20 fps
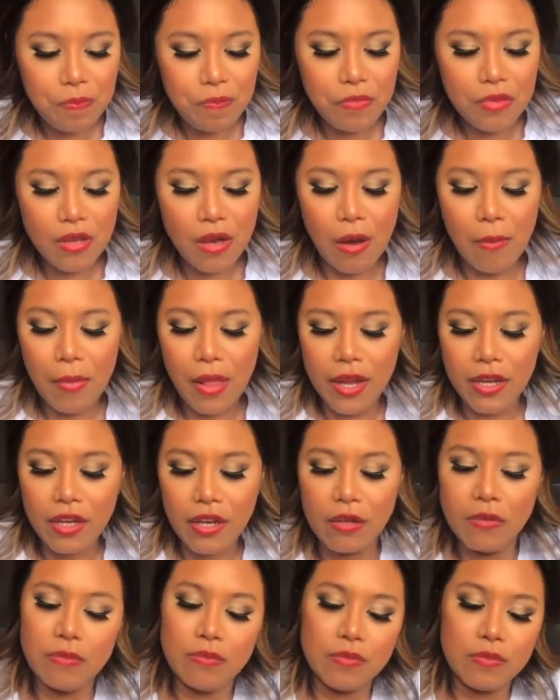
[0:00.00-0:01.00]
I'm like
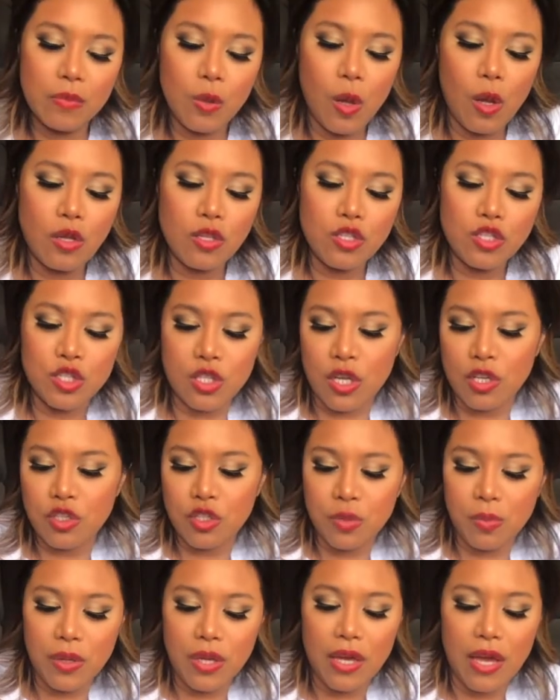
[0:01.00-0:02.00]
such a
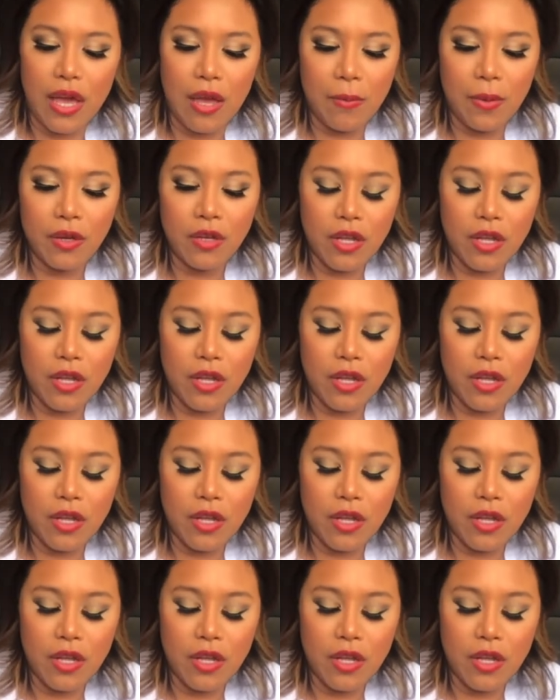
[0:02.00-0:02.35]
big gamer